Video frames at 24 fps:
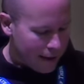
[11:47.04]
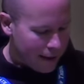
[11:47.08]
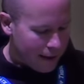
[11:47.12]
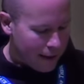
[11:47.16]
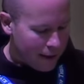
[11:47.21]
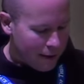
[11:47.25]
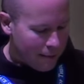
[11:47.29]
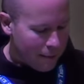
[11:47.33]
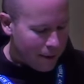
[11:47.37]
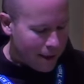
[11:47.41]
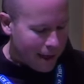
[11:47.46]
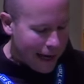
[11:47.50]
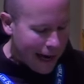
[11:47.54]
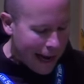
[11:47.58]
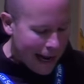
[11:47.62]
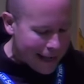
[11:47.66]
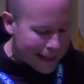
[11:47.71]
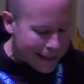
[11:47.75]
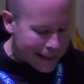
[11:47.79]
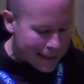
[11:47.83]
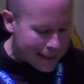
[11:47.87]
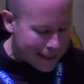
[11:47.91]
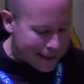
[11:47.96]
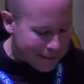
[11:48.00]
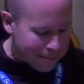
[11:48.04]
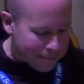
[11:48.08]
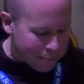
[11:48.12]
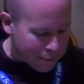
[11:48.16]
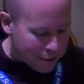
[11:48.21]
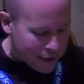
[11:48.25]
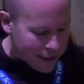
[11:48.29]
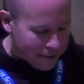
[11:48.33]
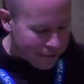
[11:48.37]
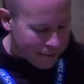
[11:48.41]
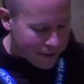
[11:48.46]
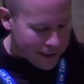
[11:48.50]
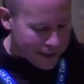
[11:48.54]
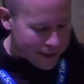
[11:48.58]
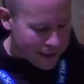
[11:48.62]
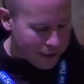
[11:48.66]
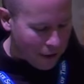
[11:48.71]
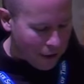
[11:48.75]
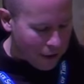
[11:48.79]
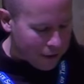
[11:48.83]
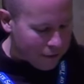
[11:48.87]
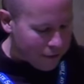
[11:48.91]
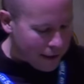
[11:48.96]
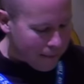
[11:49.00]
But it ends in a brief and
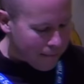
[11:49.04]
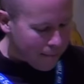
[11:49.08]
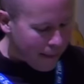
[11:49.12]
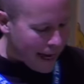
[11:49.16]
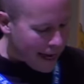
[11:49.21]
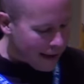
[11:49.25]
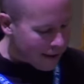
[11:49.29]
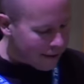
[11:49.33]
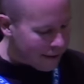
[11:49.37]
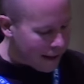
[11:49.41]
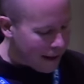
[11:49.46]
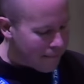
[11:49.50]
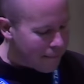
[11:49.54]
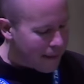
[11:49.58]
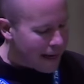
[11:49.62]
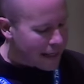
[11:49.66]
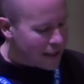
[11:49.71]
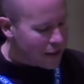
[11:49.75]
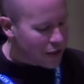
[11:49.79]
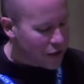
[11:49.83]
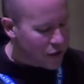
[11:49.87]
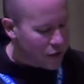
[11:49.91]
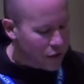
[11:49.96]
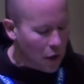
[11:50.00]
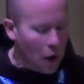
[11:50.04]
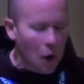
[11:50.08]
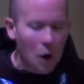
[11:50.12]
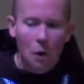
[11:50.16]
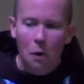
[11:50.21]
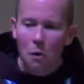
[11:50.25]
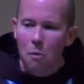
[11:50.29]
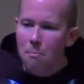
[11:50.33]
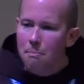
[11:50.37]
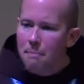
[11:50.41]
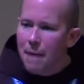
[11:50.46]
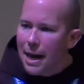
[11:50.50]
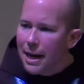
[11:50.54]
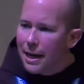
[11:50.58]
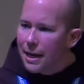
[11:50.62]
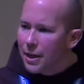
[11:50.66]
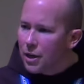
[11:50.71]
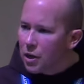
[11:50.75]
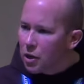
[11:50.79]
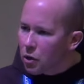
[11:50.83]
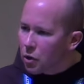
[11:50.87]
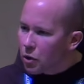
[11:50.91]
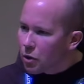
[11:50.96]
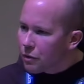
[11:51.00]
startling manner that made so many
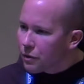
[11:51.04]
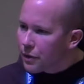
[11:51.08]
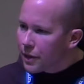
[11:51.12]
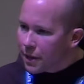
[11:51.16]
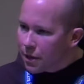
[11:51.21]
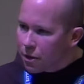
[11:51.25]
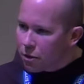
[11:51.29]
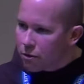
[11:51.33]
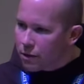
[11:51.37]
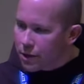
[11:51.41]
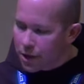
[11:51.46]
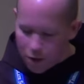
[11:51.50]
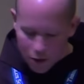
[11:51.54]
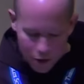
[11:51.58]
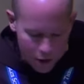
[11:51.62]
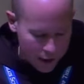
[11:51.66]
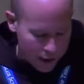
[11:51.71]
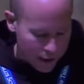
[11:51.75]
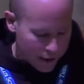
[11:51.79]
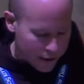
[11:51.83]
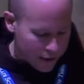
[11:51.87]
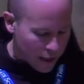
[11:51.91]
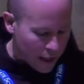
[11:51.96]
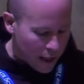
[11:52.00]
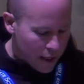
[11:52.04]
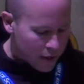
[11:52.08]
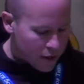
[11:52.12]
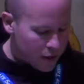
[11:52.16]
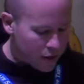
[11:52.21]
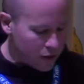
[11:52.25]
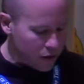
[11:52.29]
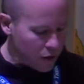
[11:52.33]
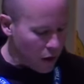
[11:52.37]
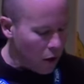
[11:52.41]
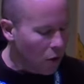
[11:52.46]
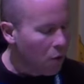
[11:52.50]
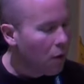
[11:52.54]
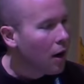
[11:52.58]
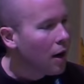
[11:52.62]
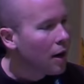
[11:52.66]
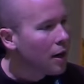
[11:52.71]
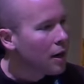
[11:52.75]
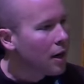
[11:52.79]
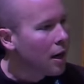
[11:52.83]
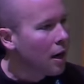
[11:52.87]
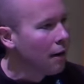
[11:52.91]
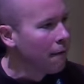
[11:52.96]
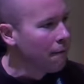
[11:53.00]
early Christians so
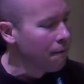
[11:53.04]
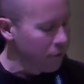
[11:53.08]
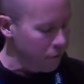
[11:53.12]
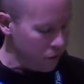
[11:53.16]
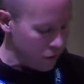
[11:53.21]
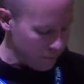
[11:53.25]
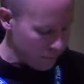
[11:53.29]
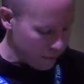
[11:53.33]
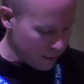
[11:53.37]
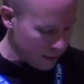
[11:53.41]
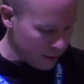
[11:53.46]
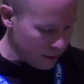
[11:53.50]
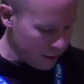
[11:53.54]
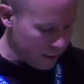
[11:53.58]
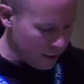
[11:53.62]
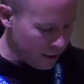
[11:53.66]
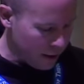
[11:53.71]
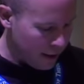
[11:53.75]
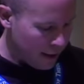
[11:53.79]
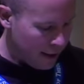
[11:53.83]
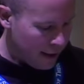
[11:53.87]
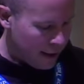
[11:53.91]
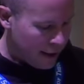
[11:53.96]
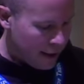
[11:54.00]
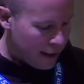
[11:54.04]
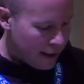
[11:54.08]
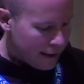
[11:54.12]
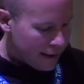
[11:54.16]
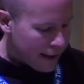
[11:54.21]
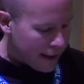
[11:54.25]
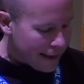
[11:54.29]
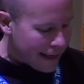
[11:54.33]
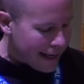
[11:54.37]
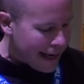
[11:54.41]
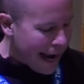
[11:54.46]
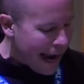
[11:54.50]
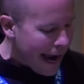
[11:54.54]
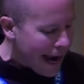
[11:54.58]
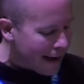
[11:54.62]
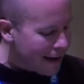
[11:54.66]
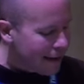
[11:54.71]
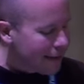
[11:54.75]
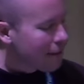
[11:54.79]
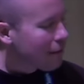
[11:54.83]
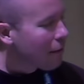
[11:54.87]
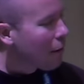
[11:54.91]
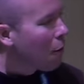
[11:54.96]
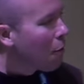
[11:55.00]
uncomfortable that they added
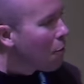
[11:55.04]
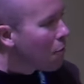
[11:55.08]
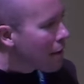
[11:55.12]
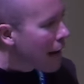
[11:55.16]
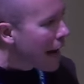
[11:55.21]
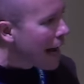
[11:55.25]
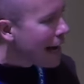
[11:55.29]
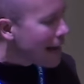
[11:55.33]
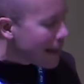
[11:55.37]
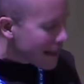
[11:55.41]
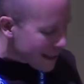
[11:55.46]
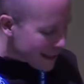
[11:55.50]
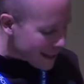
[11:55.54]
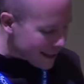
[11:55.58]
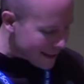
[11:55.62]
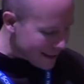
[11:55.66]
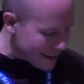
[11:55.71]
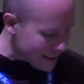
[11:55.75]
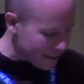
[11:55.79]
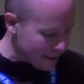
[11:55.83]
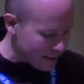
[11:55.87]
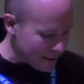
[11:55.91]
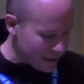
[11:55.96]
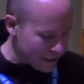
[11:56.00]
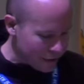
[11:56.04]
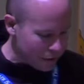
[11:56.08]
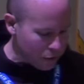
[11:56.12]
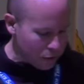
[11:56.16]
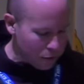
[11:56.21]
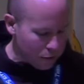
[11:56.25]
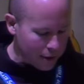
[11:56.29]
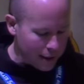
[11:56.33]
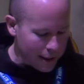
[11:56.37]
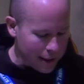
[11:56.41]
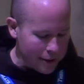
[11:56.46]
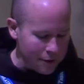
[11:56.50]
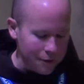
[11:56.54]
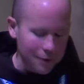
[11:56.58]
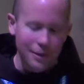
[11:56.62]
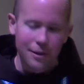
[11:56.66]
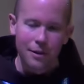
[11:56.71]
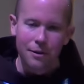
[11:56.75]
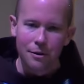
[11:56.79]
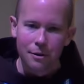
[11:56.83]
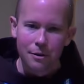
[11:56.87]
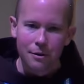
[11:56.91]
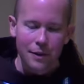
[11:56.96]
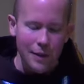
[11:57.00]
their own endings to the story during the
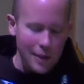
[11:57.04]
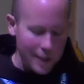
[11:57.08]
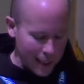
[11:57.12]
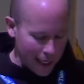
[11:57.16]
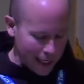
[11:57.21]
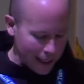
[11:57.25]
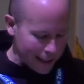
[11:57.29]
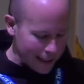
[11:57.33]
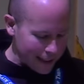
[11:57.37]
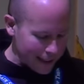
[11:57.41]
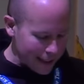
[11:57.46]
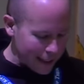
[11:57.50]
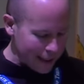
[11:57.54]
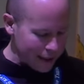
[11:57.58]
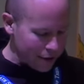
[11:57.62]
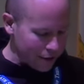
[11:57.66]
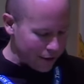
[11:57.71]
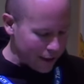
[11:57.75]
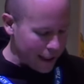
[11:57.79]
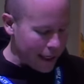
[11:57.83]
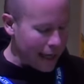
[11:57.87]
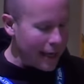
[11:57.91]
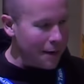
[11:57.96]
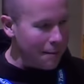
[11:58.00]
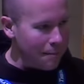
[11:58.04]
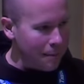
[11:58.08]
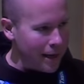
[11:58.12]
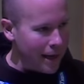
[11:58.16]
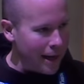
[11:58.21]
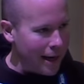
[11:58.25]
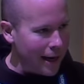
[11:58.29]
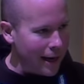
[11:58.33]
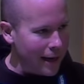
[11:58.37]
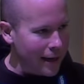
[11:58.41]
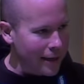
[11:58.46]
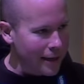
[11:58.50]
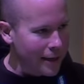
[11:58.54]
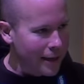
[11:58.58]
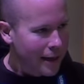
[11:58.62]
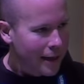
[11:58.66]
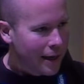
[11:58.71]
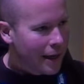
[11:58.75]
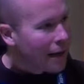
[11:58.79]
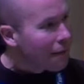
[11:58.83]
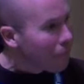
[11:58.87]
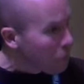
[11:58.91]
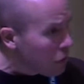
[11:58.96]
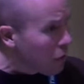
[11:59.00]
early second century and beyond.
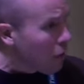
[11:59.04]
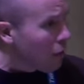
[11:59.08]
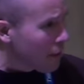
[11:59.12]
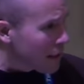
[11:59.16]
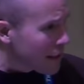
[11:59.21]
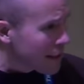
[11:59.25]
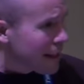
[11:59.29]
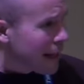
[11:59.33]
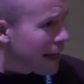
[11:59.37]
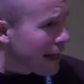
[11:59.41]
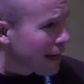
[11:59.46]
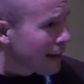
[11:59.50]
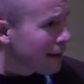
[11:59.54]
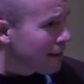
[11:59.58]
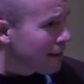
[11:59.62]
Have you noticed that?